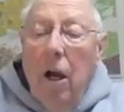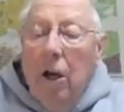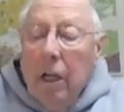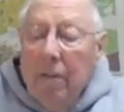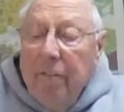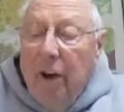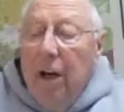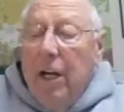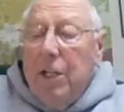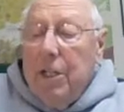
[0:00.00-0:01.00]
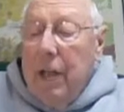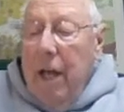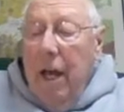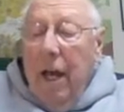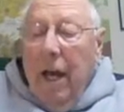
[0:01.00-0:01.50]
Hurgan Forest
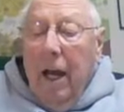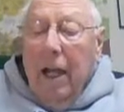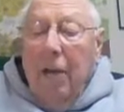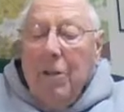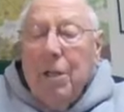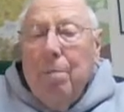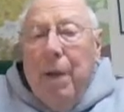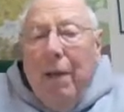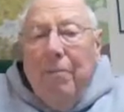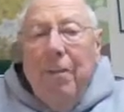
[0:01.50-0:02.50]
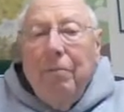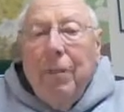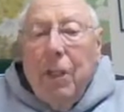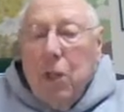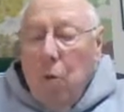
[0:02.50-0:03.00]
covers about
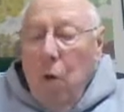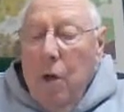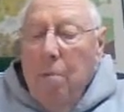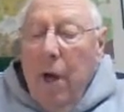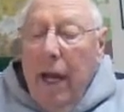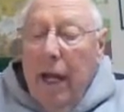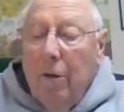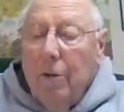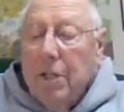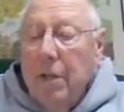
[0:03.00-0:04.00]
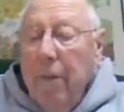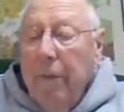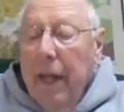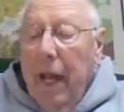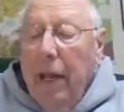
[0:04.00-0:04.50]
50 square miles
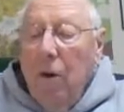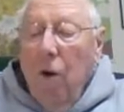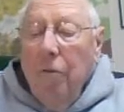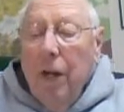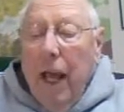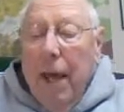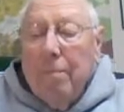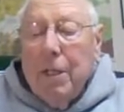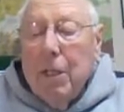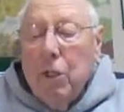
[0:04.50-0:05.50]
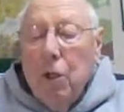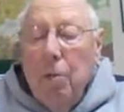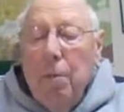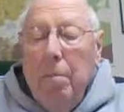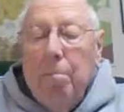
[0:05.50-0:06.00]
and overlaps the
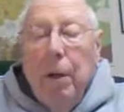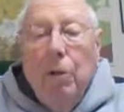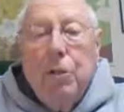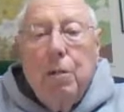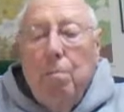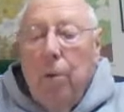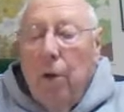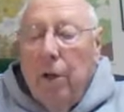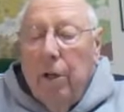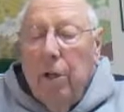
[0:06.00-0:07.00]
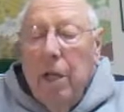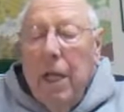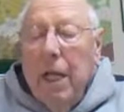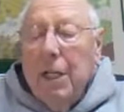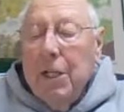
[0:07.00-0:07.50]
German-Belgian border
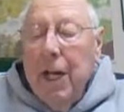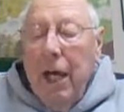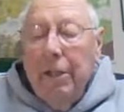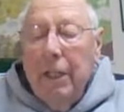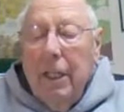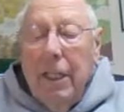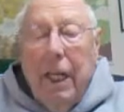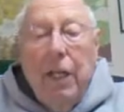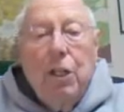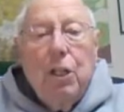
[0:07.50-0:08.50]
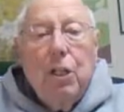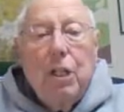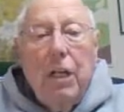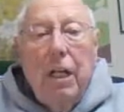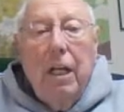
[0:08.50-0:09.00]
south of the ancient
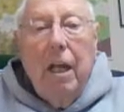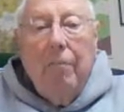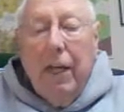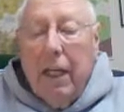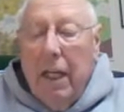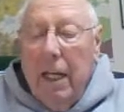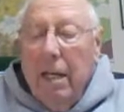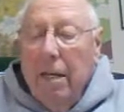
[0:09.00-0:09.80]
city of Aachen.